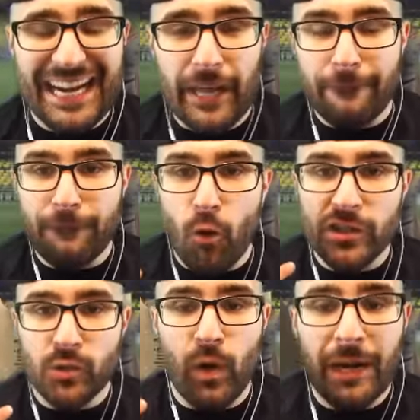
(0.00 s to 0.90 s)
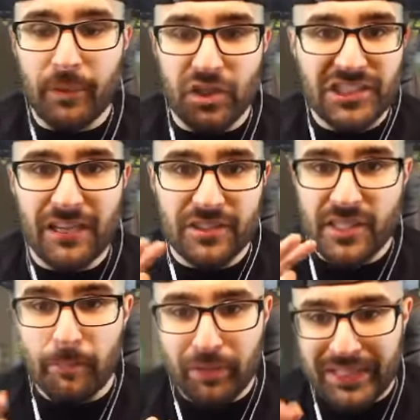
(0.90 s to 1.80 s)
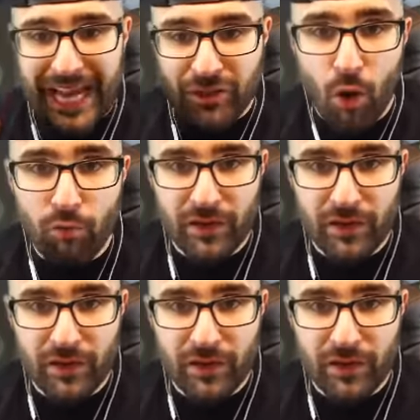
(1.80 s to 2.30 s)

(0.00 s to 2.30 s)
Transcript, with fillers: I got like four Squad Builder Challenges complete. I don't